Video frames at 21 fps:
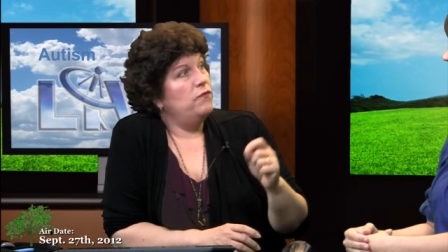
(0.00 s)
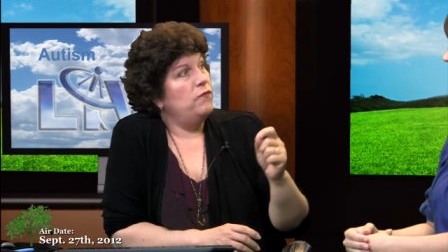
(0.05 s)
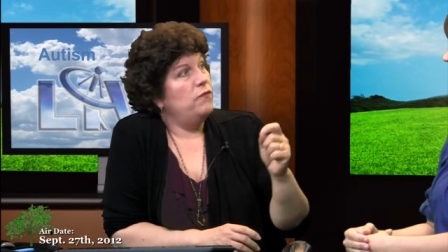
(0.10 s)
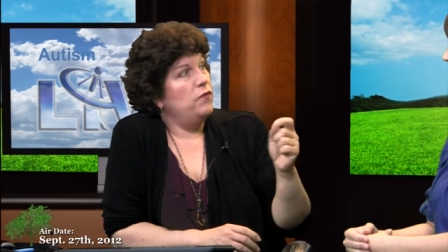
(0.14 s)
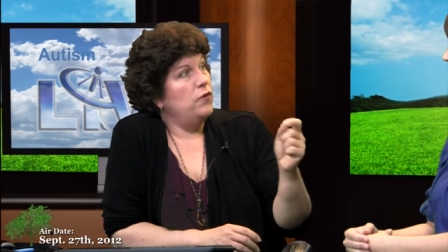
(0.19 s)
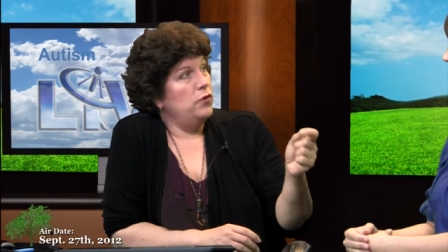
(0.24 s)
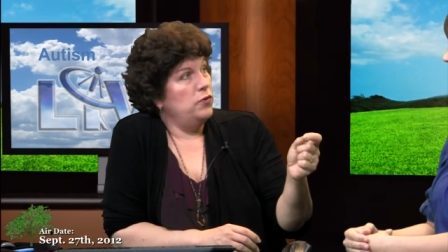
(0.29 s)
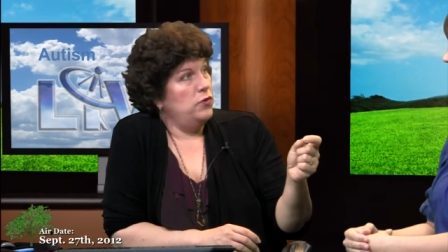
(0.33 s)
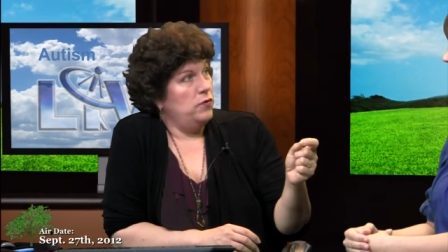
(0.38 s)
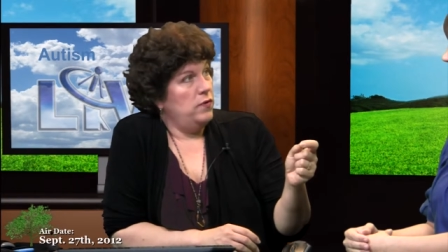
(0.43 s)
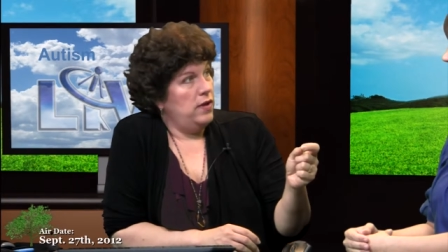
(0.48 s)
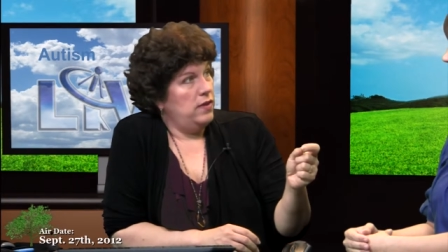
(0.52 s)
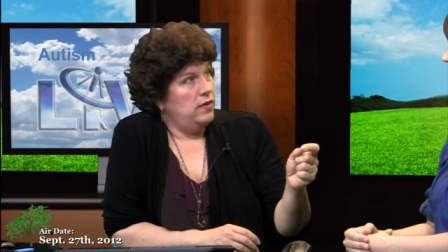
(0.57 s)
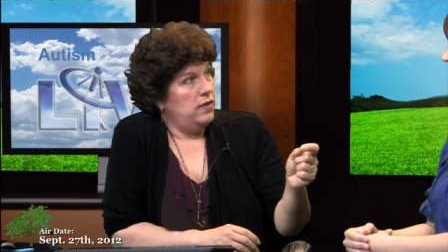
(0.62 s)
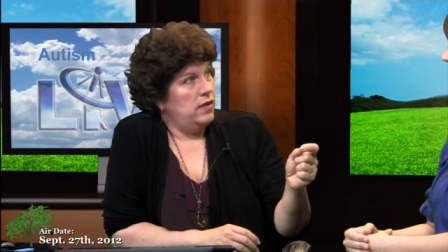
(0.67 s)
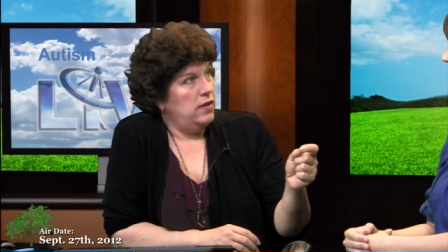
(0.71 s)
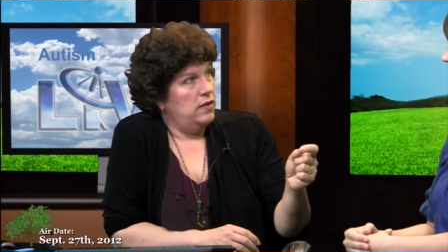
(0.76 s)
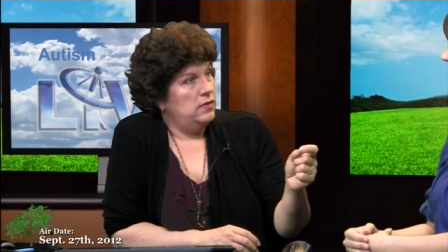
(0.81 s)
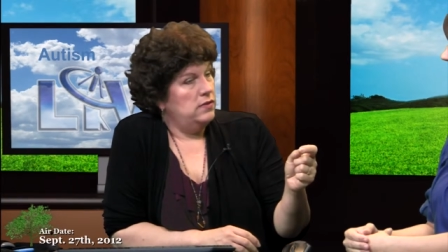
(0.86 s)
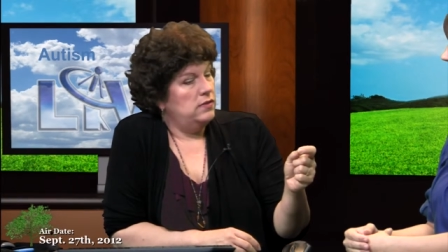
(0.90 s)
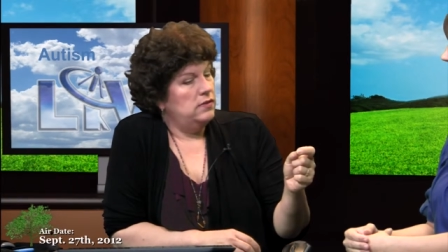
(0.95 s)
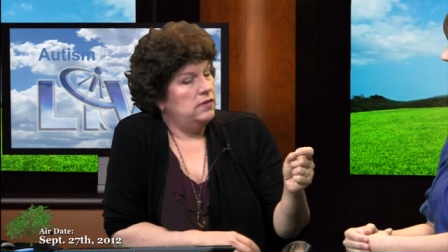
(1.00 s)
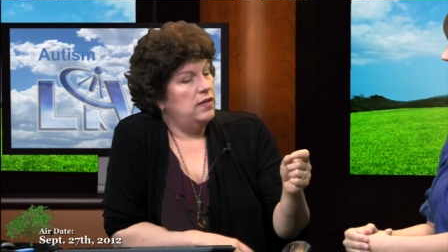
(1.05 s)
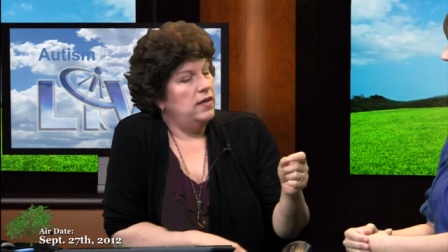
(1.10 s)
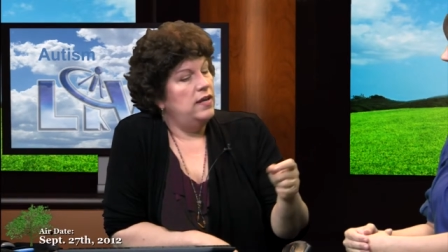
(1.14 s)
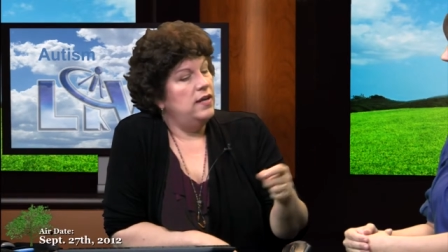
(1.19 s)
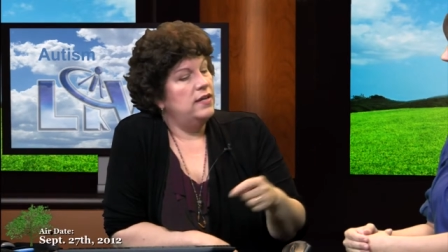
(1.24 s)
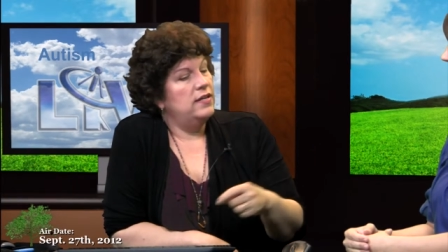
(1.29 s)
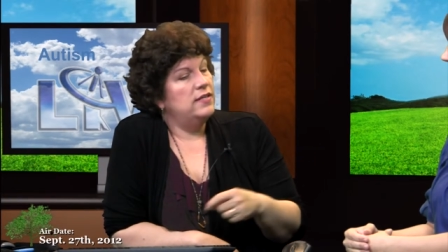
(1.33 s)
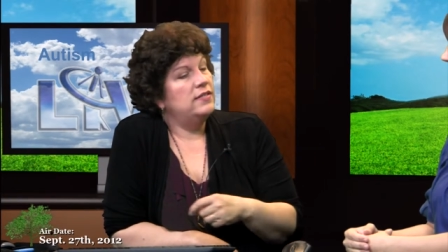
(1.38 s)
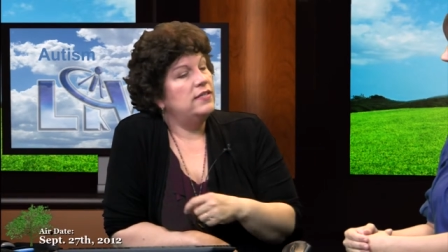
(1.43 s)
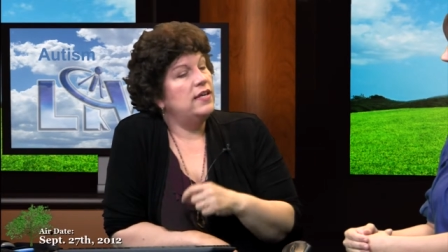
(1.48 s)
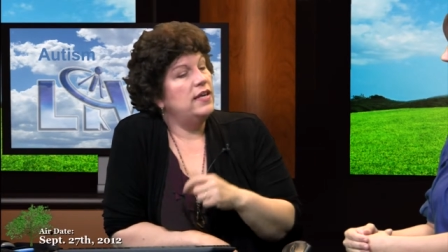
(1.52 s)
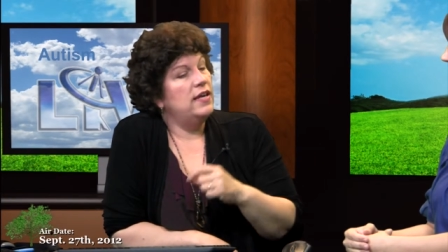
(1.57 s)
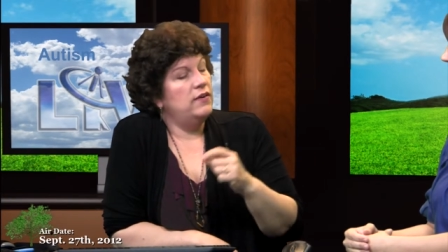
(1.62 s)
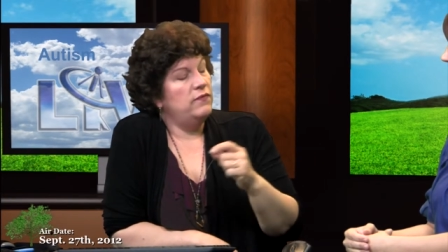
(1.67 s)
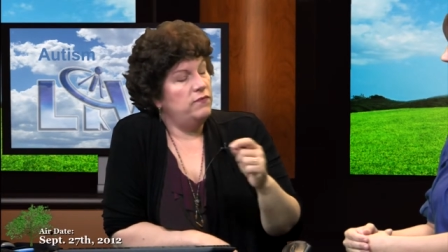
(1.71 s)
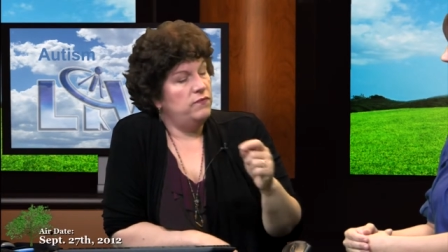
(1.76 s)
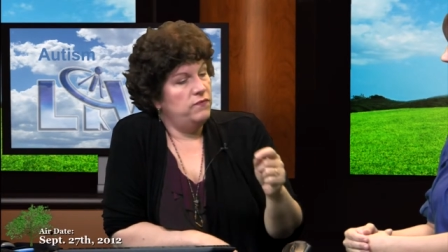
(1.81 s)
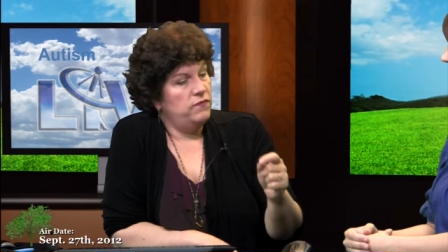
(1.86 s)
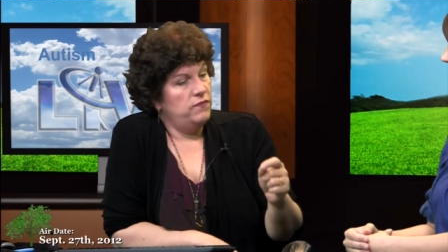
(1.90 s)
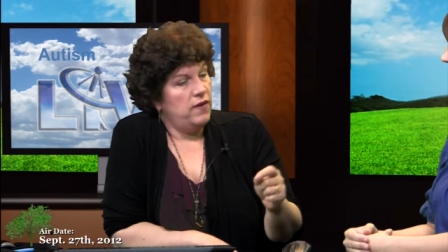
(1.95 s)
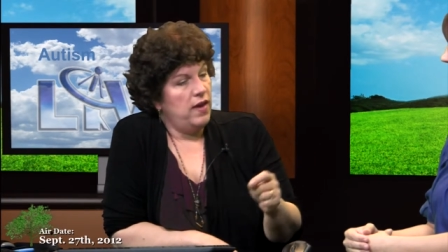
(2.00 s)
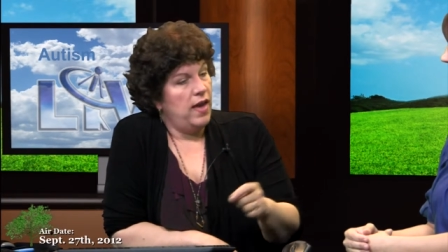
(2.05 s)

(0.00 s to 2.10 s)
furthering this, is if